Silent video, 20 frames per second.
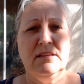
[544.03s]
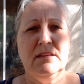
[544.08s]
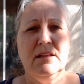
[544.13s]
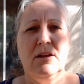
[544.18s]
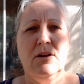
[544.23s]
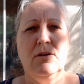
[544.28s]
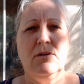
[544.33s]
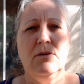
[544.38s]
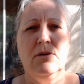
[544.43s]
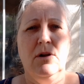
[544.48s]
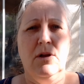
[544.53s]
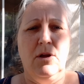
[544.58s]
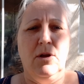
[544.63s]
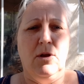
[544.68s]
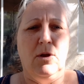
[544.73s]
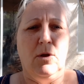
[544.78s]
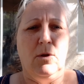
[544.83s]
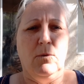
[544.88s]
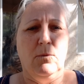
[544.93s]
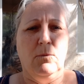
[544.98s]
So
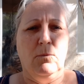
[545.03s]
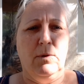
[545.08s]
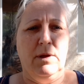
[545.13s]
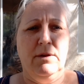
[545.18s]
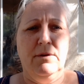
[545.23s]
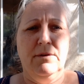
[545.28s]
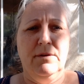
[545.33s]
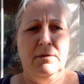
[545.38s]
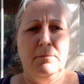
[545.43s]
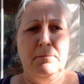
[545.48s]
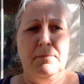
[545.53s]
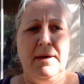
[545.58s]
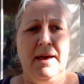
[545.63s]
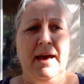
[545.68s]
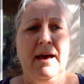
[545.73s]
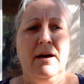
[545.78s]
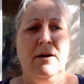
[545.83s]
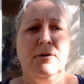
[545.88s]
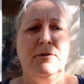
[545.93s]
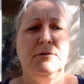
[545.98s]
we're
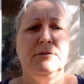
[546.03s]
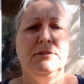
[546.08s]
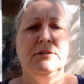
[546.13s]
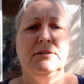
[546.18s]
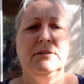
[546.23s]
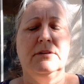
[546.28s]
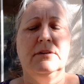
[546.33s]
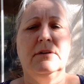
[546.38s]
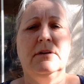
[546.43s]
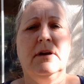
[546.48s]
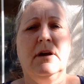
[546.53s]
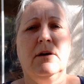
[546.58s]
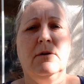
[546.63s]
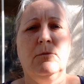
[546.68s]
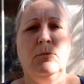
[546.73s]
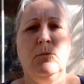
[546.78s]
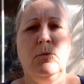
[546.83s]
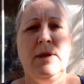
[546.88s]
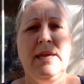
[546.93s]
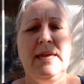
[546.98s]
about
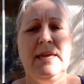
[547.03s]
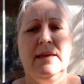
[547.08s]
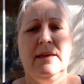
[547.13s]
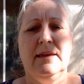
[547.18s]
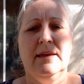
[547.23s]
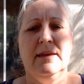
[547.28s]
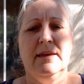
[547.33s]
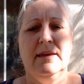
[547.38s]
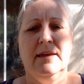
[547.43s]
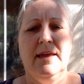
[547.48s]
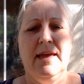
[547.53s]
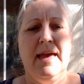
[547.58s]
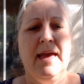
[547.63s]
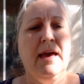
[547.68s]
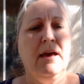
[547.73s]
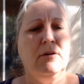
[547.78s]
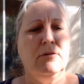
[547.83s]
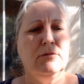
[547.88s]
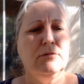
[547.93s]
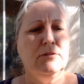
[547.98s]
a week
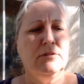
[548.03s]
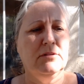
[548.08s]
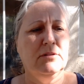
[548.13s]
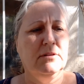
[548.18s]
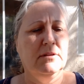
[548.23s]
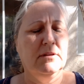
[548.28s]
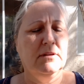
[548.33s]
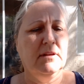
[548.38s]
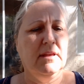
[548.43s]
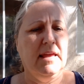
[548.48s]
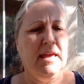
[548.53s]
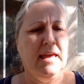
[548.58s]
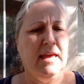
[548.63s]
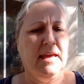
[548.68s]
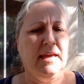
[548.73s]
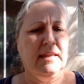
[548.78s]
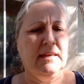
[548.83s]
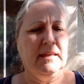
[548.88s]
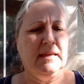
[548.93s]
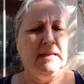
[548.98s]
out.
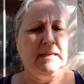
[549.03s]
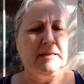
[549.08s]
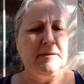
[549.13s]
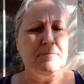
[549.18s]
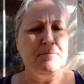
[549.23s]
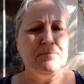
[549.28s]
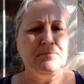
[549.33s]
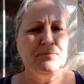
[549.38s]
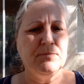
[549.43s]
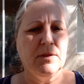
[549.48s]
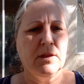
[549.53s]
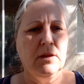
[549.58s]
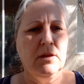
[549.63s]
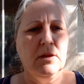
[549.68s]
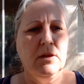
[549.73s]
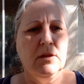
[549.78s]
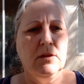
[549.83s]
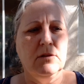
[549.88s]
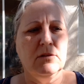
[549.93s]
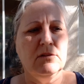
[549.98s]
And
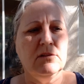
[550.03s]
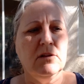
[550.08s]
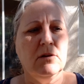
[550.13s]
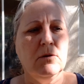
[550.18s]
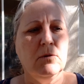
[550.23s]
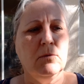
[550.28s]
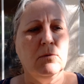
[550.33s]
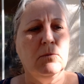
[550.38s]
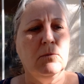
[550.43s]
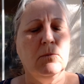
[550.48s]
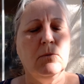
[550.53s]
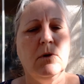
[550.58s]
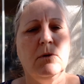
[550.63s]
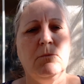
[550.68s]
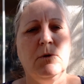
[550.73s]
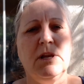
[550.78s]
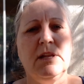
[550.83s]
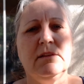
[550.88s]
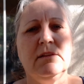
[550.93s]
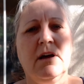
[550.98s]
so I
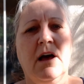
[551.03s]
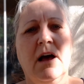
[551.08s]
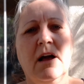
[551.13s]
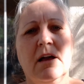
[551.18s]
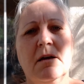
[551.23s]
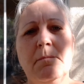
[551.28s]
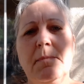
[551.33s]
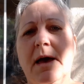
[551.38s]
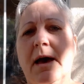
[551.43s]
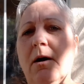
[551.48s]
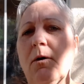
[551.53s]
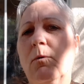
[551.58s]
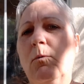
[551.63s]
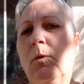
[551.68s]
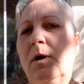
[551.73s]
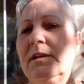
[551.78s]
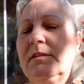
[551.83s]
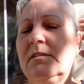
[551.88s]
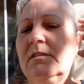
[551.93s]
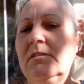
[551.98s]
want to talk about
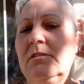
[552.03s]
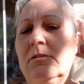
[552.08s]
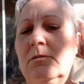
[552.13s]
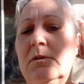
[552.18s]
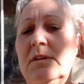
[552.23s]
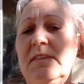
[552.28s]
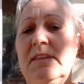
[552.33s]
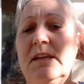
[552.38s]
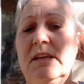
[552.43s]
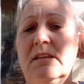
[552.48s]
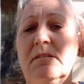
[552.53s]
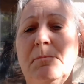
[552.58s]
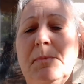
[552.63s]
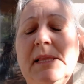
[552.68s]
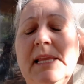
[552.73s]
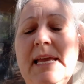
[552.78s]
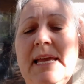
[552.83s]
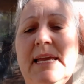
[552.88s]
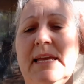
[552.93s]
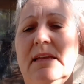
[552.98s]
what to do with these
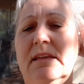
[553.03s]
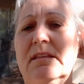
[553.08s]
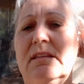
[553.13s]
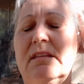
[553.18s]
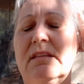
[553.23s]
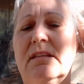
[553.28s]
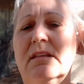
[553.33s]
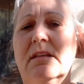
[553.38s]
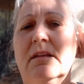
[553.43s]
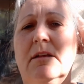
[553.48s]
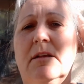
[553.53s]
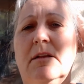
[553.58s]
plants